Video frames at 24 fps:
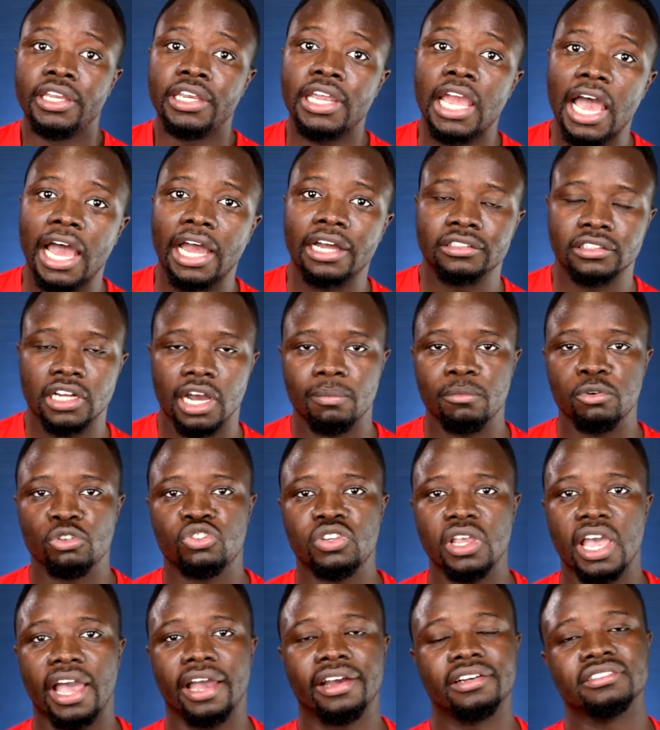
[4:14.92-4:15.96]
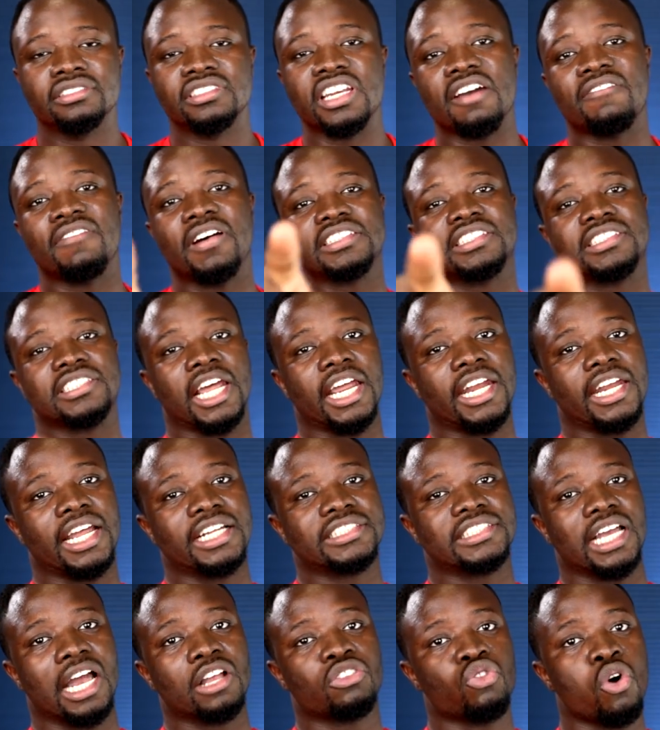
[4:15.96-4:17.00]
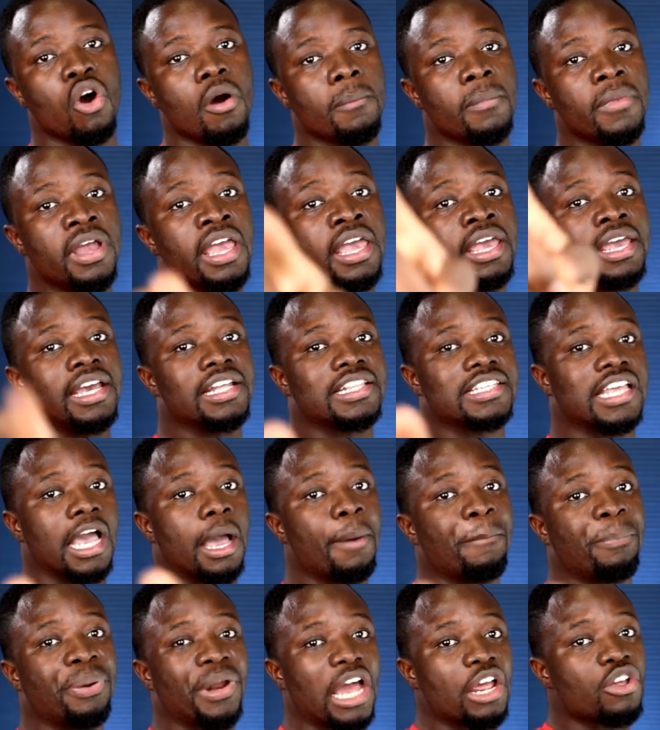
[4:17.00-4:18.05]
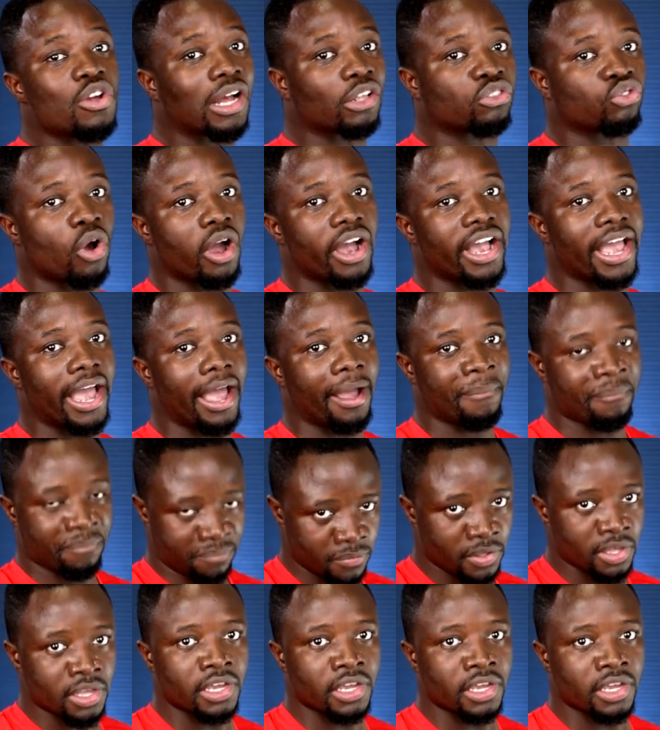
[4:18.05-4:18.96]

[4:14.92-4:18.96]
Yeah, Abusia, never try that at home. It can pray you at Wanga.